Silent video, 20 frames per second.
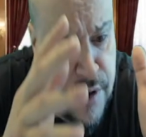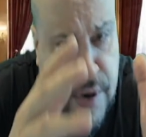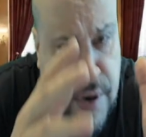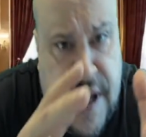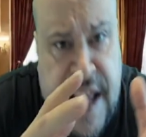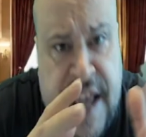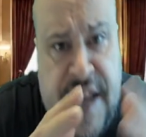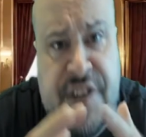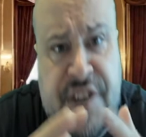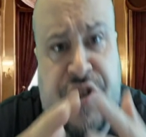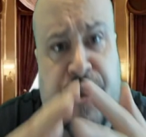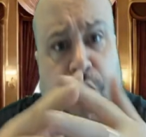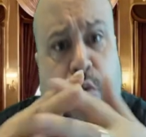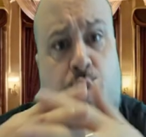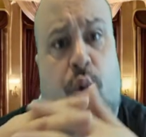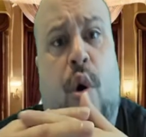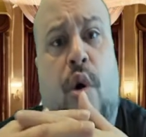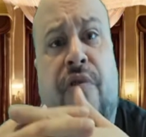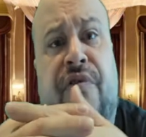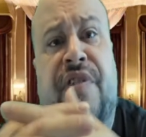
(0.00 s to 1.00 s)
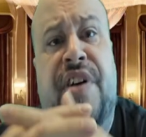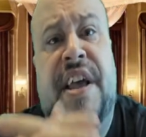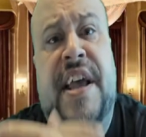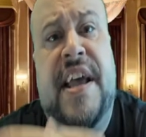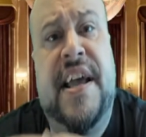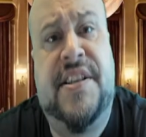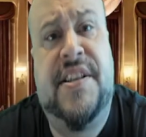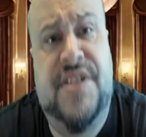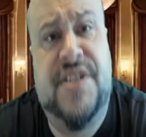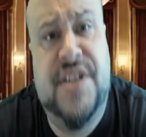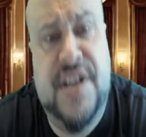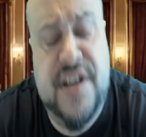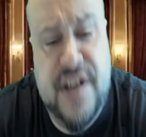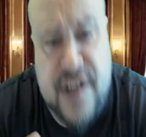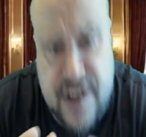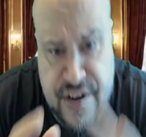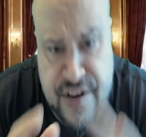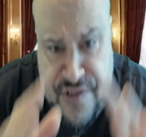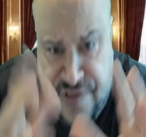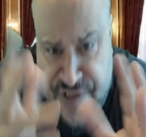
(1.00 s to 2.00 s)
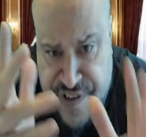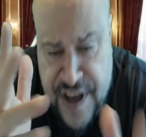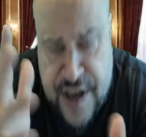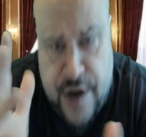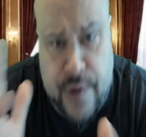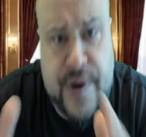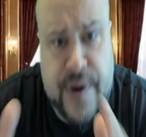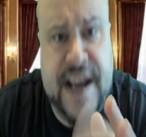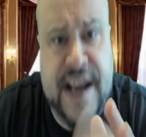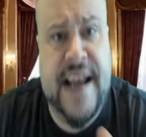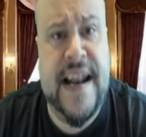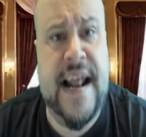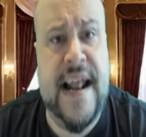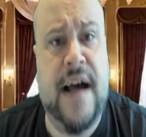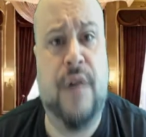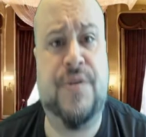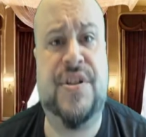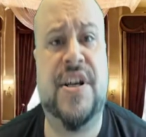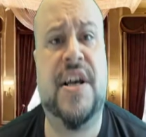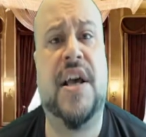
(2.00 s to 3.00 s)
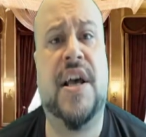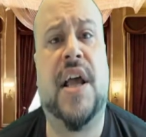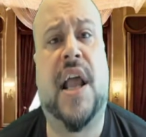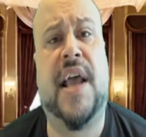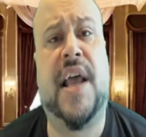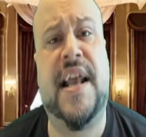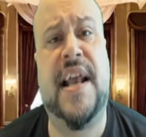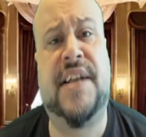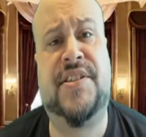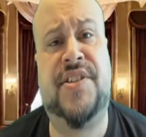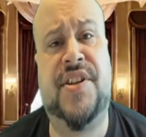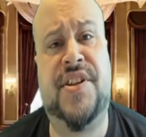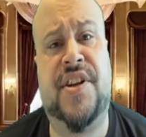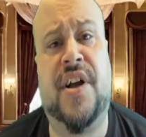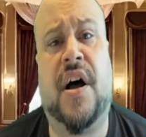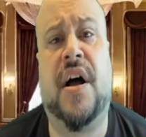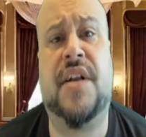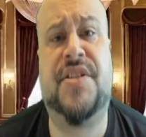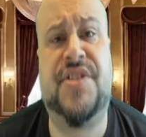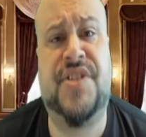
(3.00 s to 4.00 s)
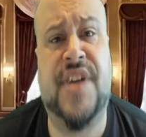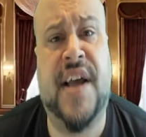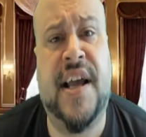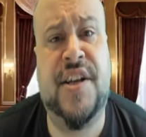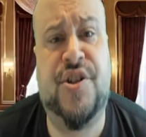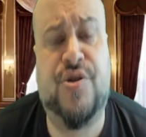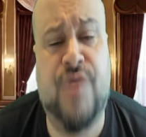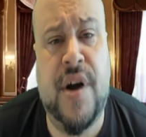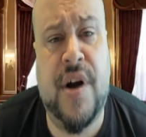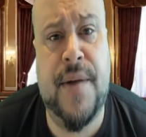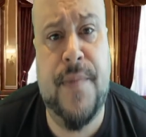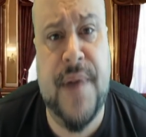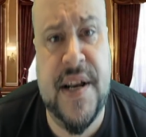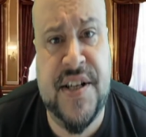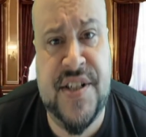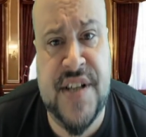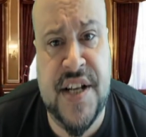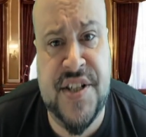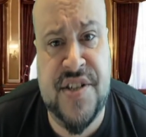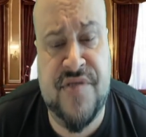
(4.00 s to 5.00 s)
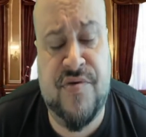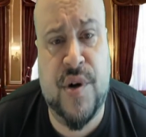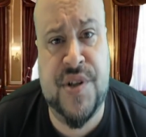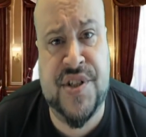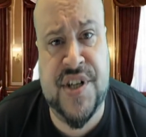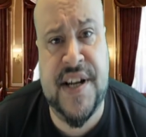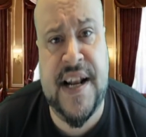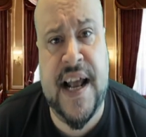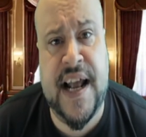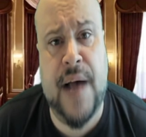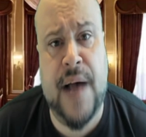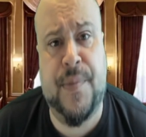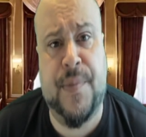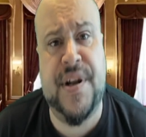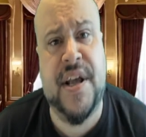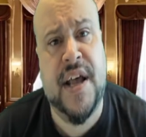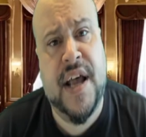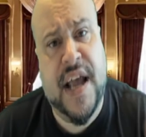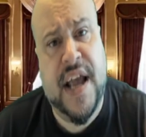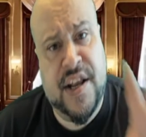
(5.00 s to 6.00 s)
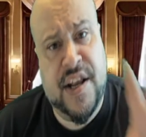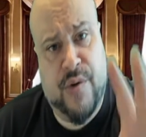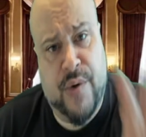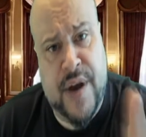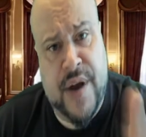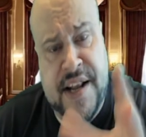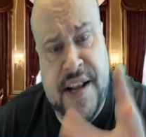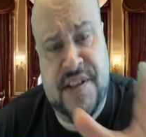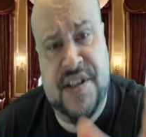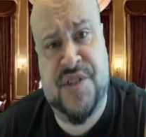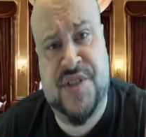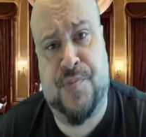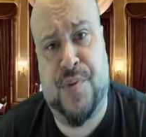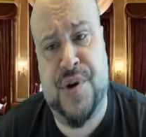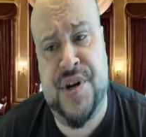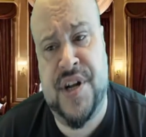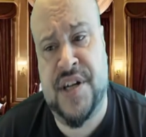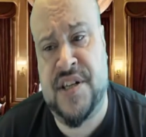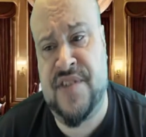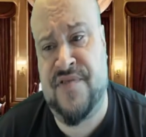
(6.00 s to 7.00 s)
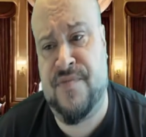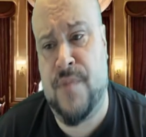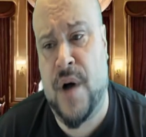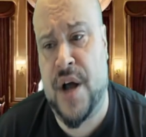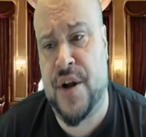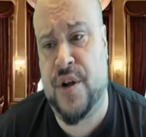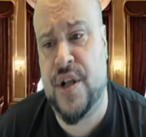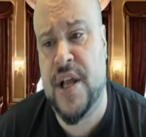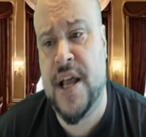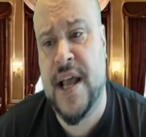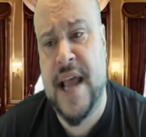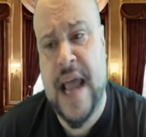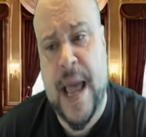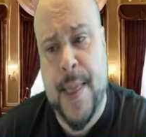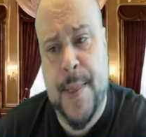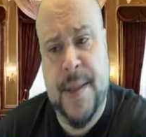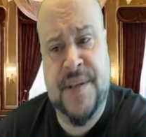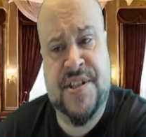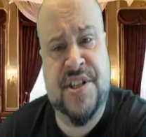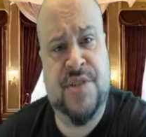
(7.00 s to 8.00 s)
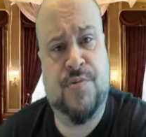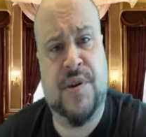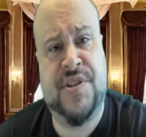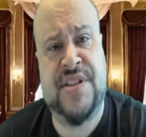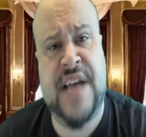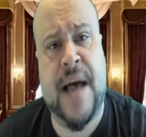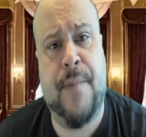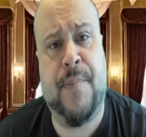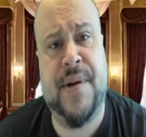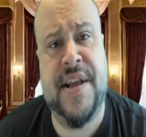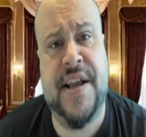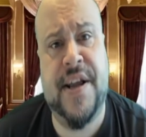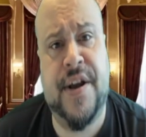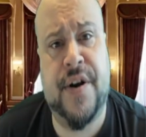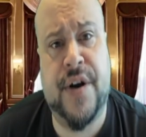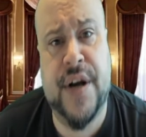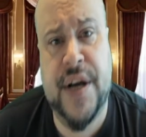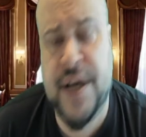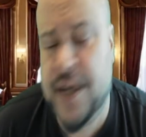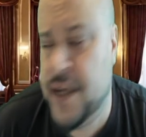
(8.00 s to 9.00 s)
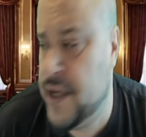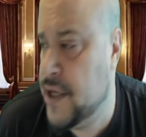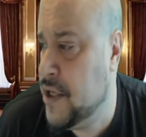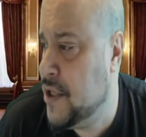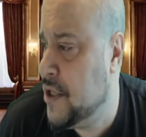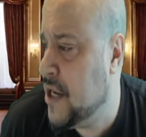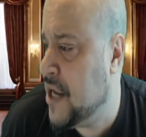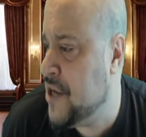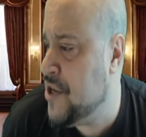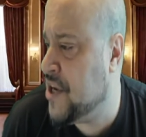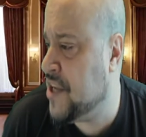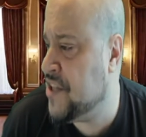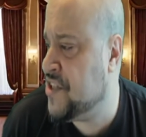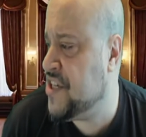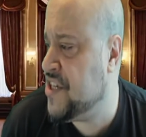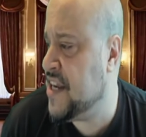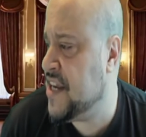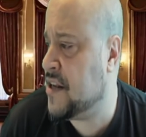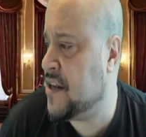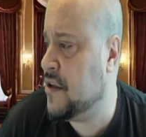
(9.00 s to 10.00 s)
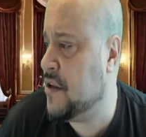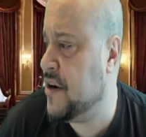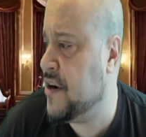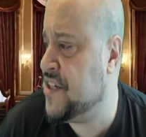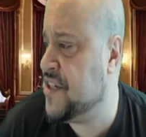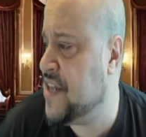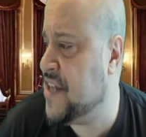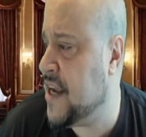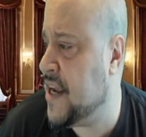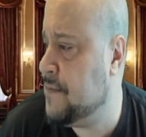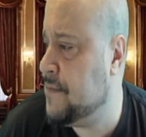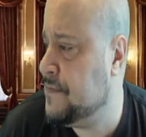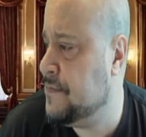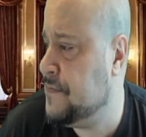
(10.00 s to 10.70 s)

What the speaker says: interwoving it, figuring it out, connecting the dots, and trying to make sense of what's going to happen and creating this predictive model. And this is what's happening here. And you can see it clear as day.